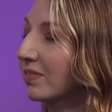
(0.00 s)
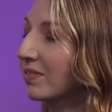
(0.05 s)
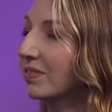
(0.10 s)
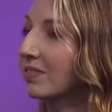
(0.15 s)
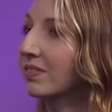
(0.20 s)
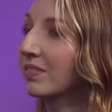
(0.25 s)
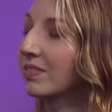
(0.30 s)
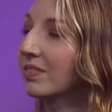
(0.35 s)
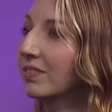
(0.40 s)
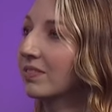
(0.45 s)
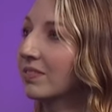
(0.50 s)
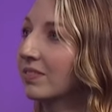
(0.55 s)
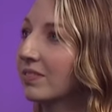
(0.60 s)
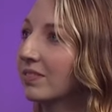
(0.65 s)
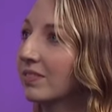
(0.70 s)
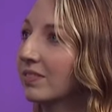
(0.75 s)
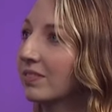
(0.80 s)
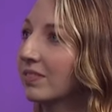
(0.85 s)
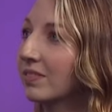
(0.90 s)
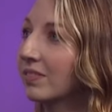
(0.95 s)

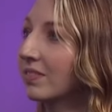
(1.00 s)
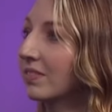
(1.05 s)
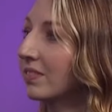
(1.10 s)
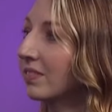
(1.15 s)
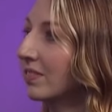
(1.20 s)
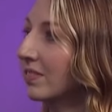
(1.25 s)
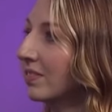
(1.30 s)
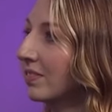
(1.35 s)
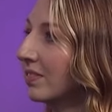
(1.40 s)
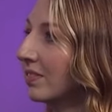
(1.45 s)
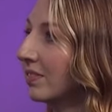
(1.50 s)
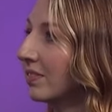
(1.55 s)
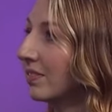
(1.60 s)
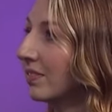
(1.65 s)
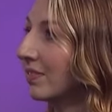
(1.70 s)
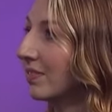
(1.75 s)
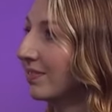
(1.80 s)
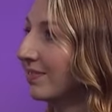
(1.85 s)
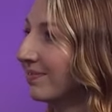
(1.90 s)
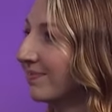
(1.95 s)

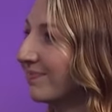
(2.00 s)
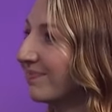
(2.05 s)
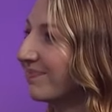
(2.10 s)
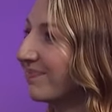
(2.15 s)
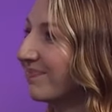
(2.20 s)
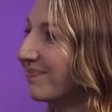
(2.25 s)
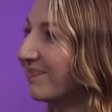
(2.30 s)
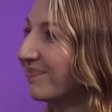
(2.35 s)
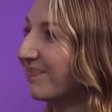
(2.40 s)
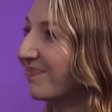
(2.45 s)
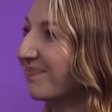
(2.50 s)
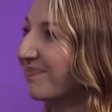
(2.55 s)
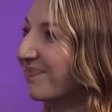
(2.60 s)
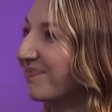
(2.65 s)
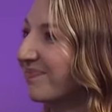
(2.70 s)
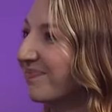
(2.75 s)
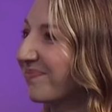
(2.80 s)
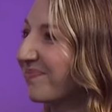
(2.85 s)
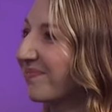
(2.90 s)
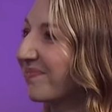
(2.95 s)

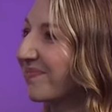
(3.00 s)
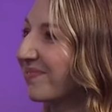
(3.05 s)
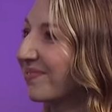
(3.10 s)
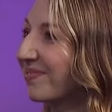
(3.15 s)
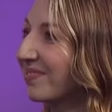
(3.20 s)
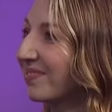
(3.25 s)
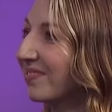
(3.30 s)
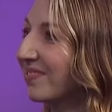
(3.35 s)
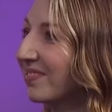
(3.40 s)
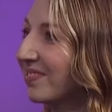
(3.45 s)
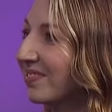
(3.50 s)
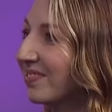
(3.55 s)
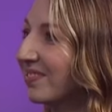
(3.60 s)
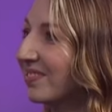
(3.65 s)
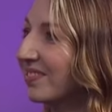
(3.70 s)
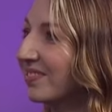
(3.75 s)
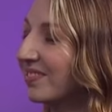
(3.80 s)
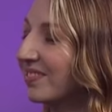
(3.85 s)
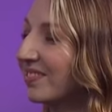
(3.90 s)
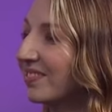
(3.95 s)

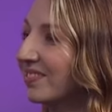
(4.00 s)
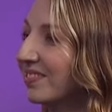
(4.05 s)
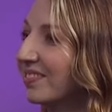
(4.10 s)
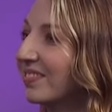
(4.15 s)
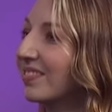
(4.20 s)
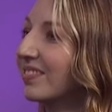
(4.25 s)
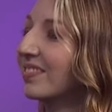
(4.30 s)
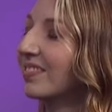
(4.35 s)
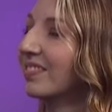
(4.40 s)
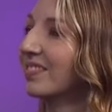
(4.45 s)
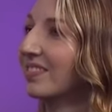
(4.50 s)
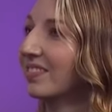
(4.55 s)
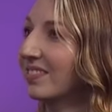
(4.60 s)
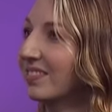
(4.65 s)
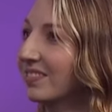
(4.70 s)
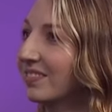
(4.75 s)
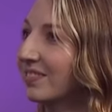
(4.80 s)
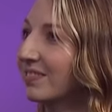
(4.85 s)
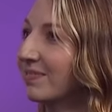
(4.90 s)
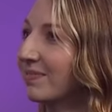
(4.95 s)

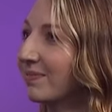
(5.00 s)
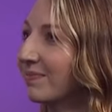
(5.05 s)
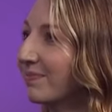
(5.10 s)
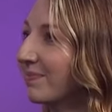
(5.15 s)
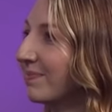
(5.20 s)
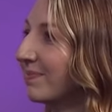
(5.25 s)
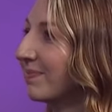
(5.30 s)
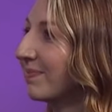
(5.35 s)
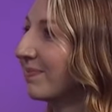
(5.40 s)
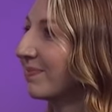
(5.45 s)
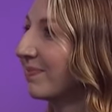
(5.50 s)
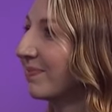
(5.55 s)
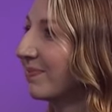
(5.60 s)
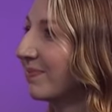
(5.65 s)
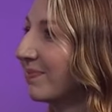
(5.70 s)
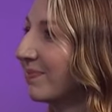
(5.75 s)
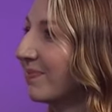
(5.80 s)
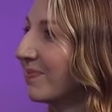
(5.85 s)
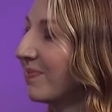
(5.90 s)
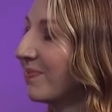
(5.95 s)

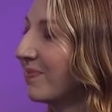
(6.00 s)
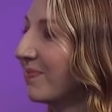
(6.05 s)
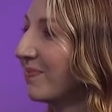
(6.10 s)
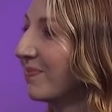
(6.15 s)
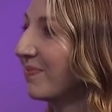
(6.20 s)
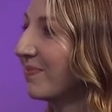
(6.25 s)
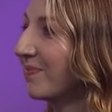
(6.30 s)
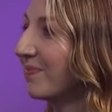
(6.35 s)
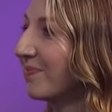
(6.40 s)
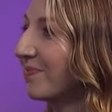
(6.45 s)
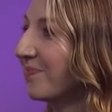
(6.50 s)
(not speaking)